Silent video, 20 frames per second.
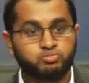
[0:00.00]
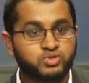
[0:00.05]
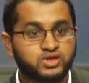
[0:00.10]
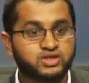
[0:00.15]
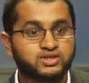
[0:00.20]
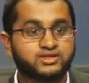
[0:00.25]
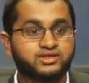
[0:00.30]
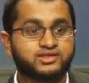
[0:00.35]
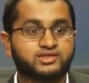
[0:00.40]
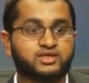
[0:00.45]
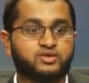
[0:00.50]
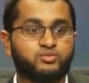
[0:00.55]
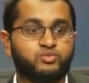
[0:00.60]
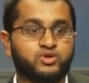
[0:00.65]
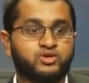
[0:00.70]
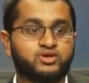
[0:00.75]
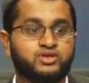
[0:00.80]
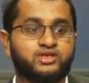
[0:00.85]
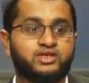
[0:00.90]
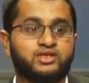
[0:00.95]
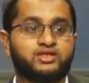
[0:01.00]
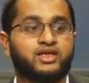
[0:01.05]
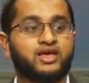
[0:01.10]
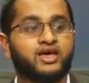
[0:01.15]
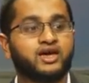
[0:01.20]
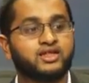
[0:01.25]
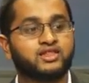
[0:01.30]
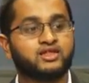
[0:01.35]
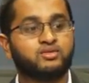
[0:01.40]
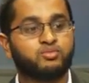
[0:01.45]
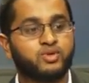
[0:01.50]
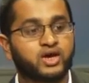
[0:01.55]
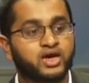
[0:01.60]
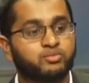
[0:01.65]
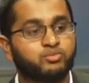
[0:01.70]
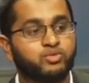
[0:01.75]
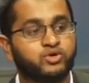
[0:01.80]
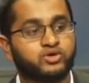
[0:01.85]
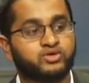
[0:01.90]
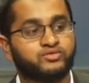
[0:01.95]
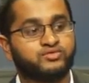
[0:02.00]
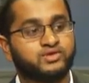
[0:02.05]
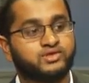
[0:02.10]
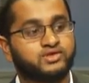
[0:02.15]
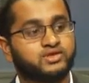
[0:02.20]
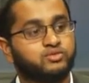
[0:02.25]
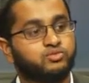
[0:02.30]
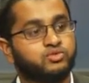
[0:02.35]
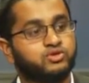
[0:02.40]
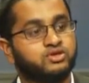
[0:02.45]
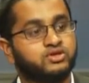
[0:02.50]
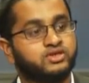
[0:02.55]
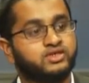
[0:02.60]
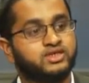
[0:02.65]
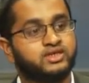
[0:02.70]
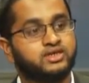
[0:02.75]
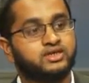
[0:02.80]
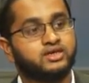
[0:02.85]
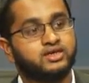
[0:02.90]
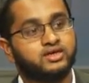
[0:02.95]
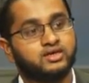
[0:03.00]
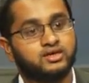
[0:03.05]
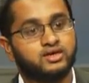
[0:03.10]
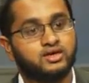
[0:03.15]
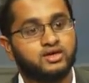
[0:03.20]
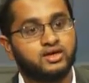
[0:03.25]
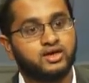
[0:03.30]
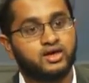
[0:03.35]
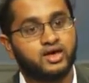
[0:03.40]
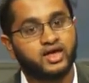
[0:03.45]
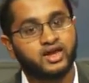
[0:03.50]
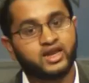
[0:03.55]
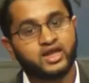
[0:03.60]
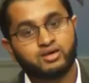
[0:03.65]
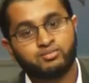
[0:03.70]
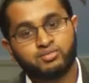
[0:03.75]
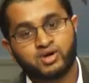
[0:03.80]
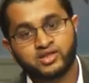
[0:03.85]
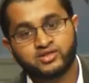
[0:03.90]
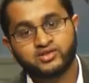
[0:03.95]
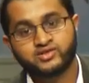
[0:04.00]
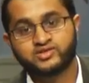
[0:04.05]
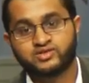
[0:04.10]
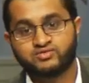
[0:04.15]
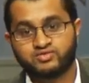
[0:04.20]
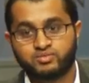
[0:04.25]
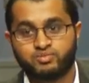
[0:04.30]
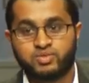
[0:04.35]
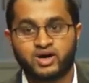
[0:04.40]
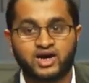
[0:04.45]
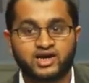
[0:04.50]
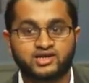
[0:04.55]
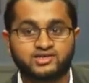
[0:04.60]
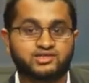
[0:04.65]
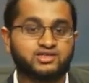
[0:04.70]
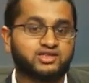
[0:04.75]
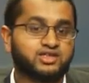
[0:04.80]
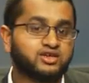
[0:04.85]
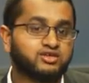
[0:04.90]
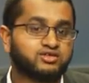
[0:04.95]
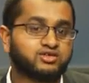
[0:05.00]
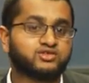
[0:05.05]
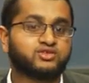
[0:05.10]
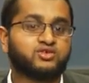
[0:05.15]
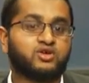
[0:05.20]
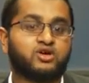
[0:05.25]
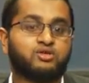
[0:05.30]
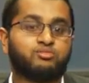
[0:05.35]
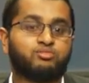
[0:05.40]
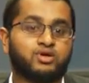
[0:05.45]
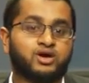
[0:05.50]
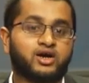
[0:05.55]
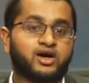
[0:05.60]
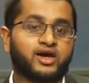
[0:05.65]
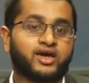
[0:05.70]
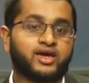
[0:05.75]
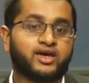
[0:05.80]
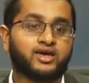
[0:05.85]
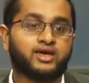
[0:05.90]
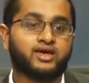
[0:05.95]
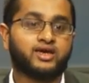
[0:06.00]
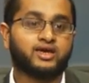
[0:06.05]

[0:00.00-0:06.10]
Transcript: build this community. They are the backbone of this community. And our mothers of the past eras gone by,